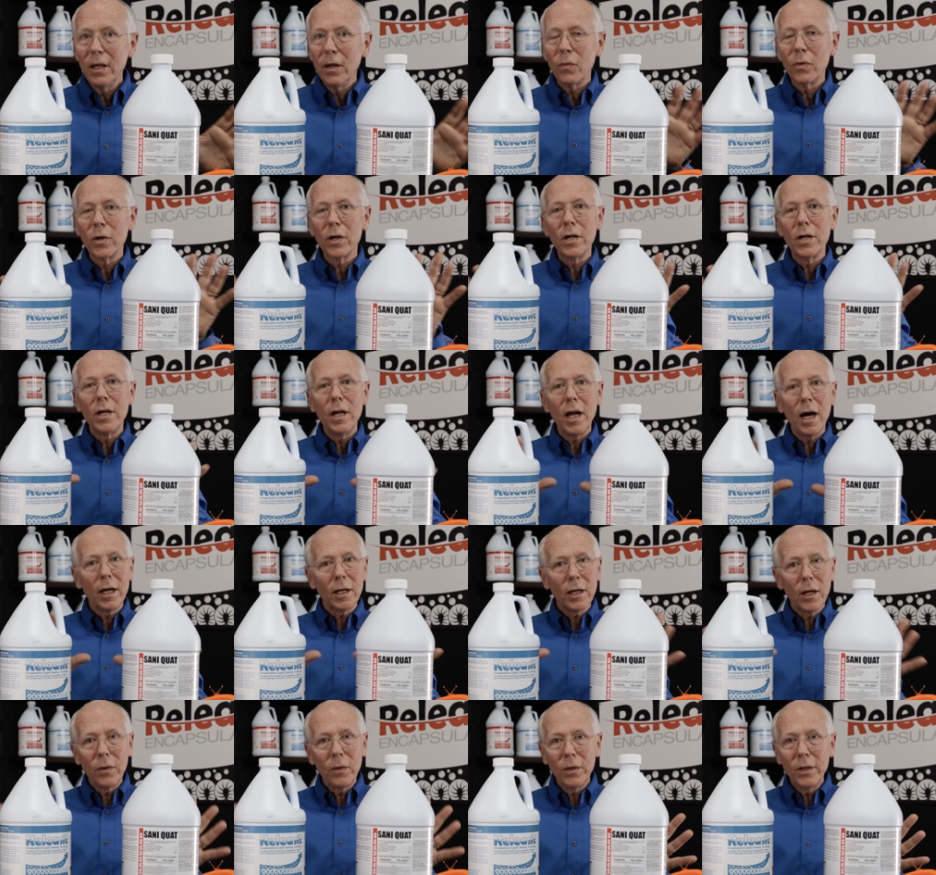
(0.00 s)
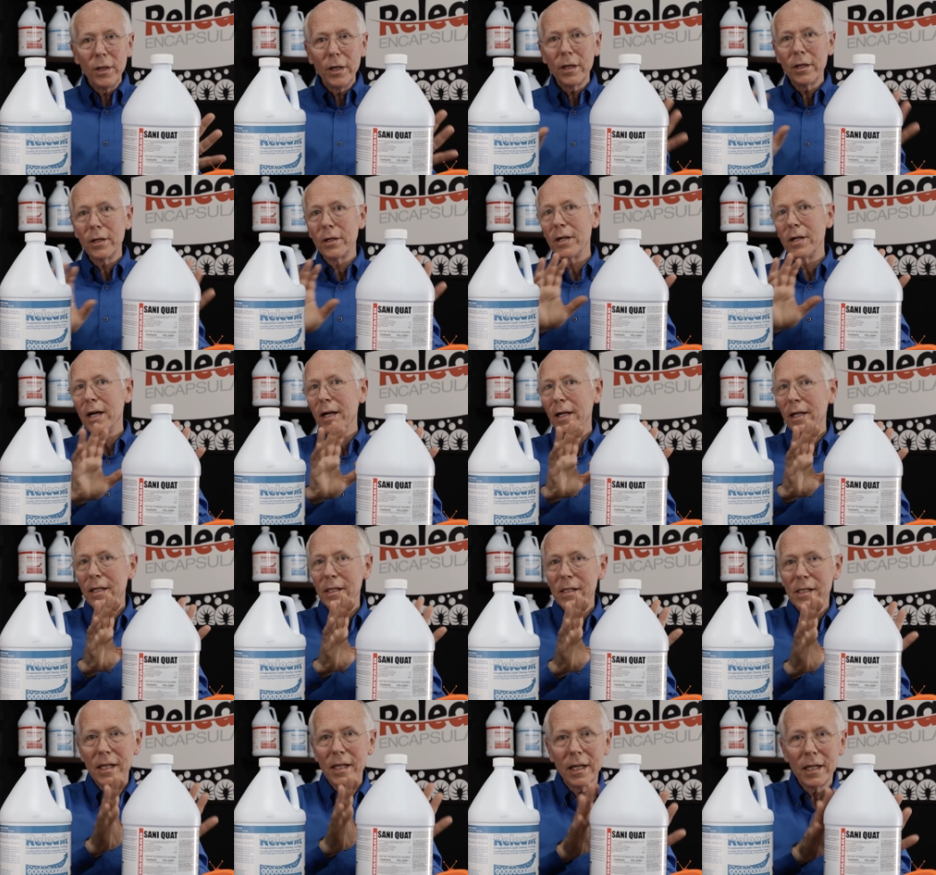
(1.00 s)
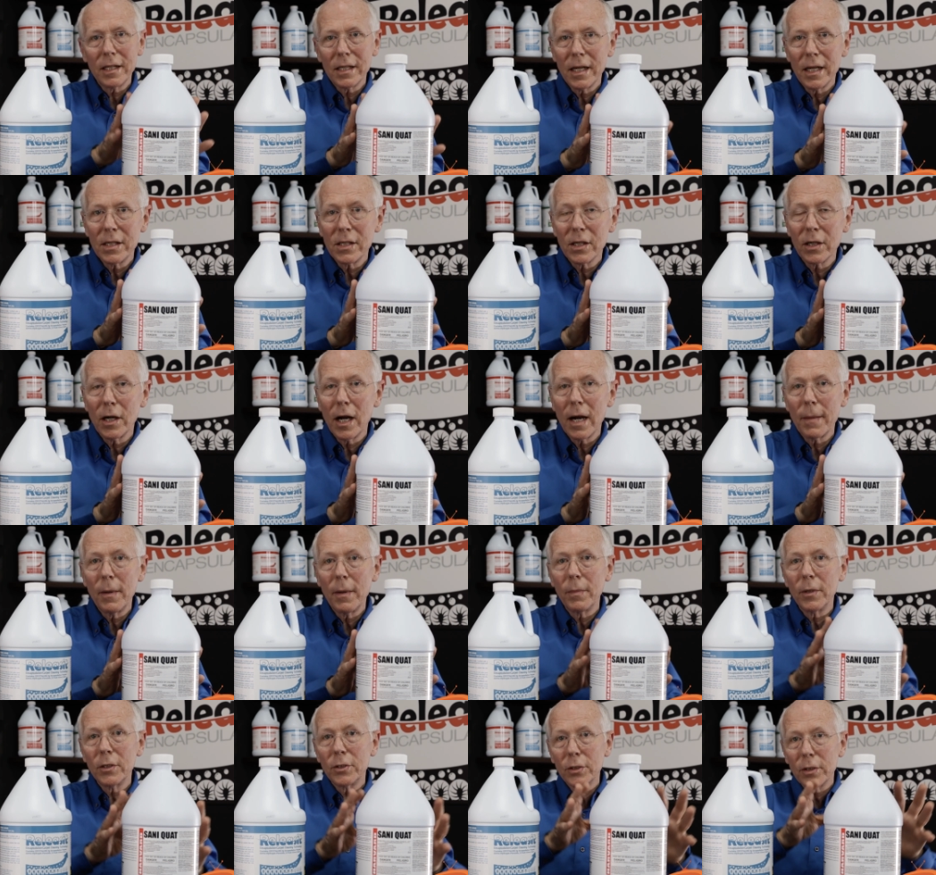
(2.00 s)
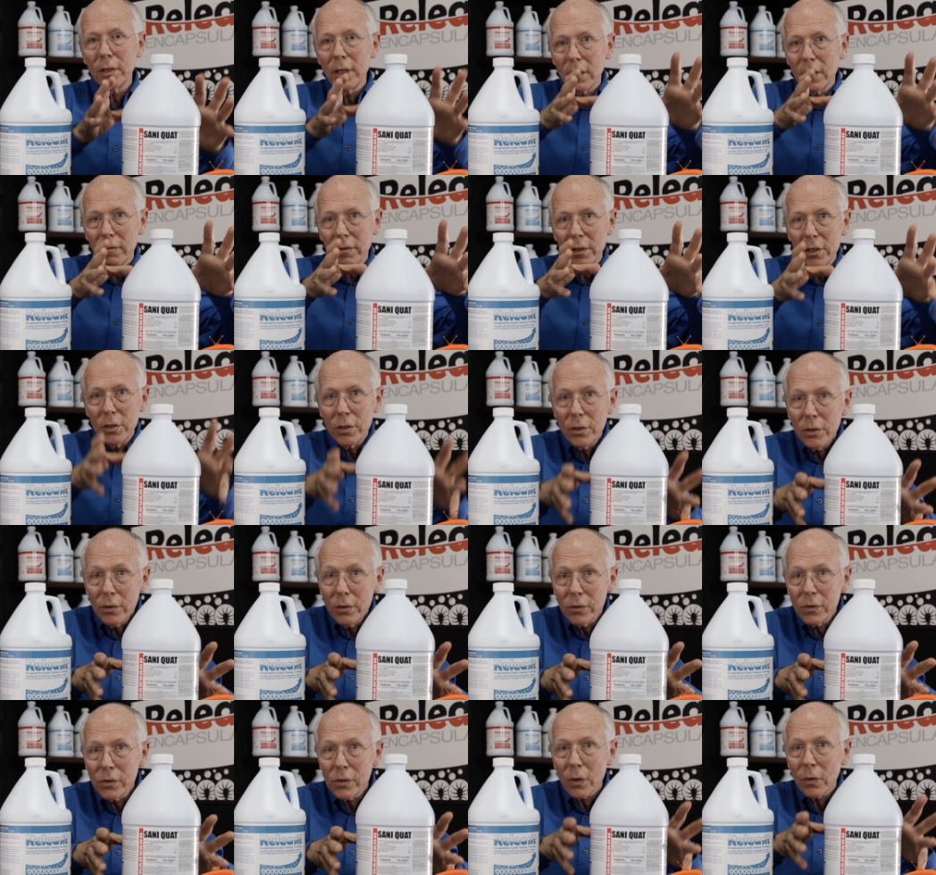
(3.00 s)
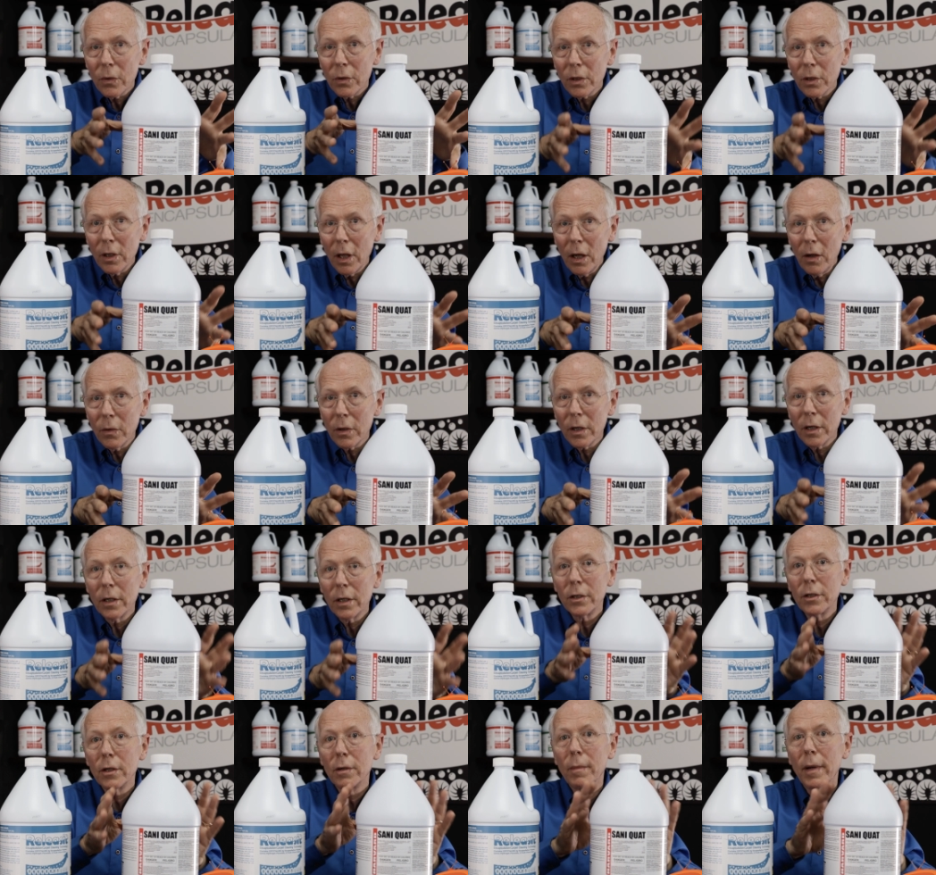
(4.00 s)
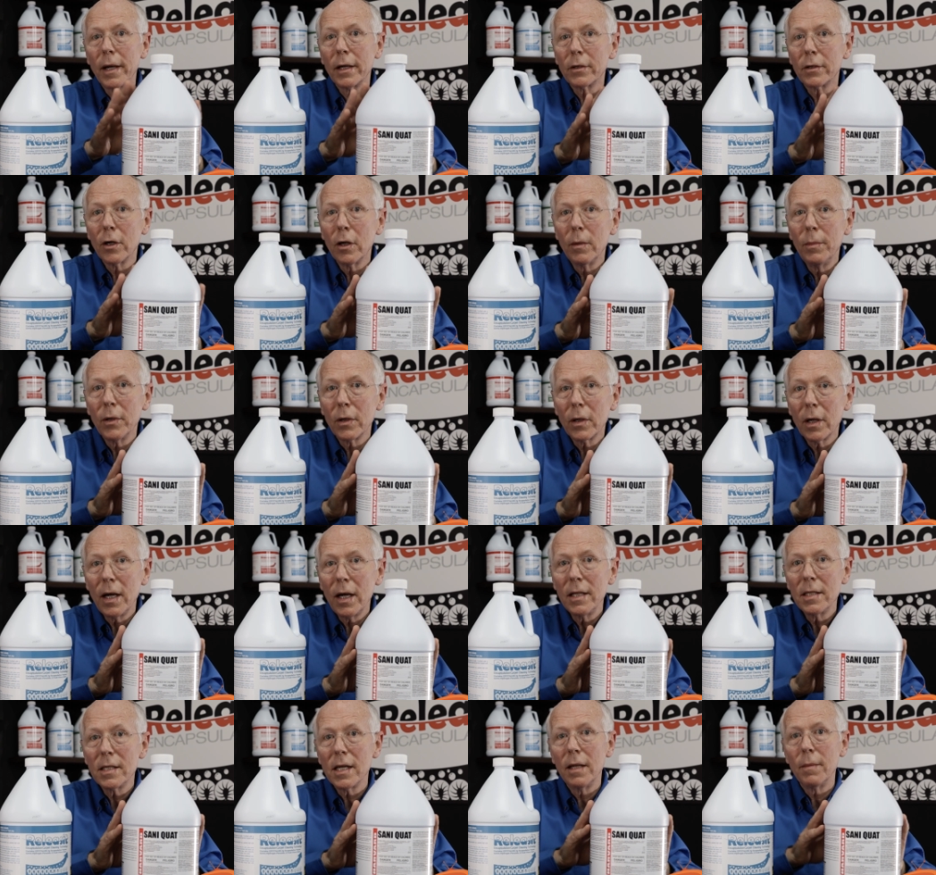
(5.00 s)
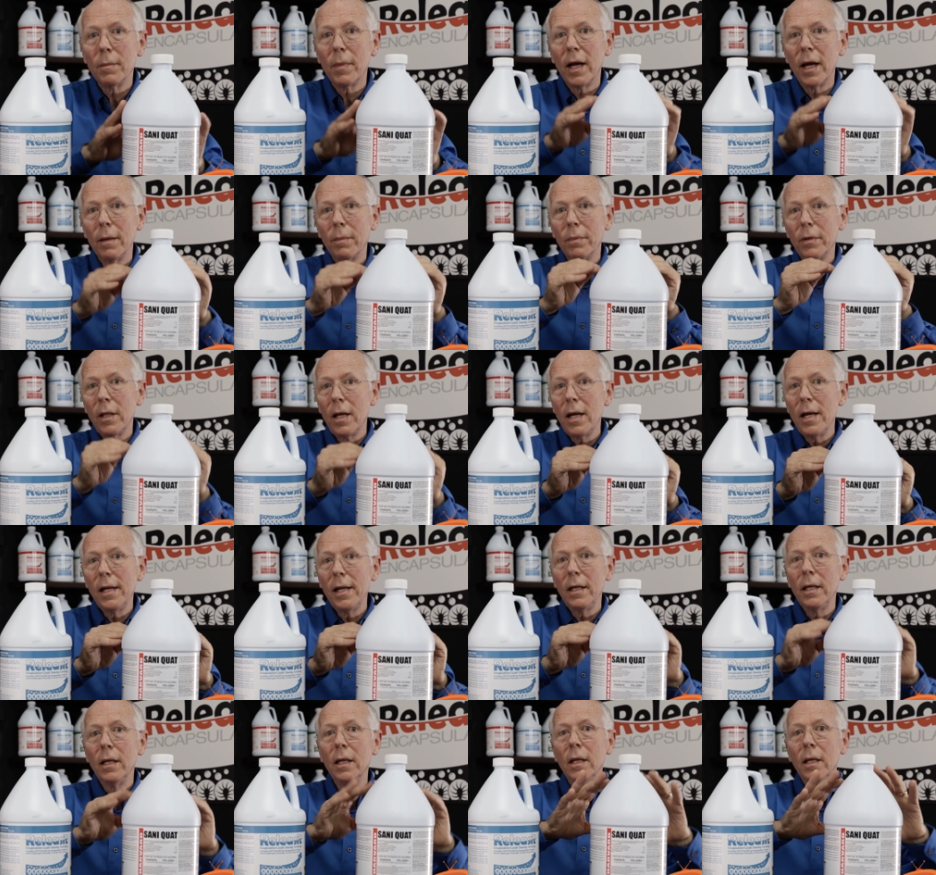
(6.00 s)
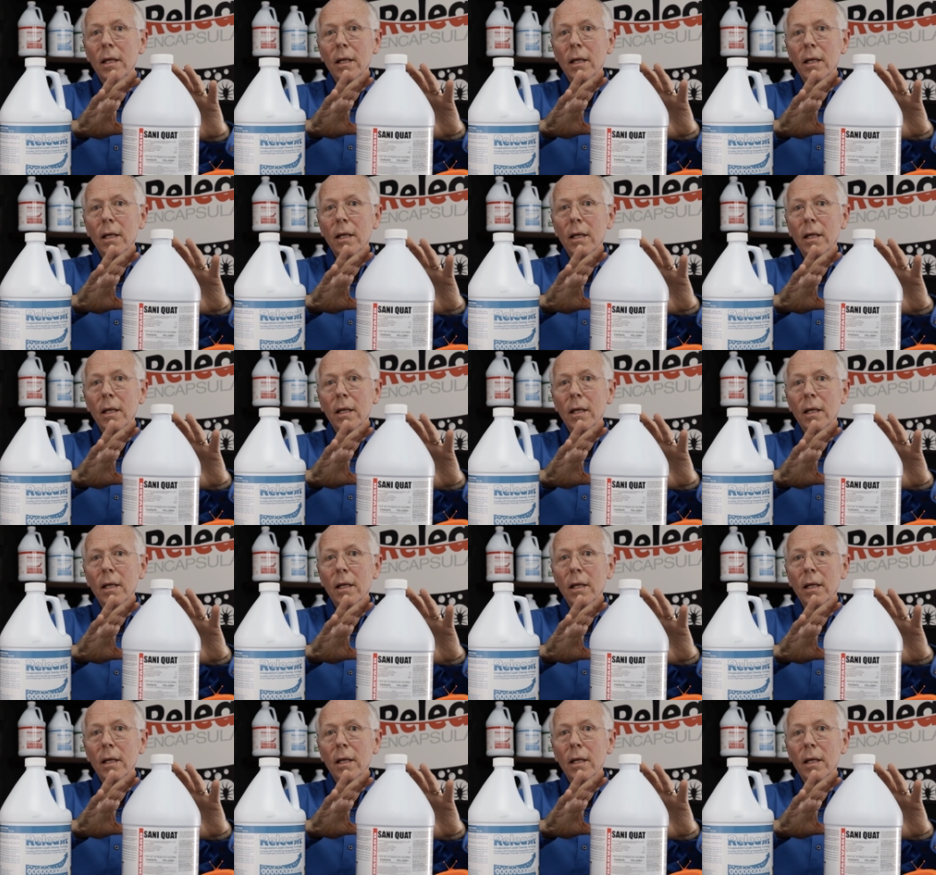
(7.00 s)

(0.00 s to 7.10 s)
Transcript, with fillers: We're not going there. You're not going to sanitize the carpet, but you're going to reduce or lower your microbial content by applying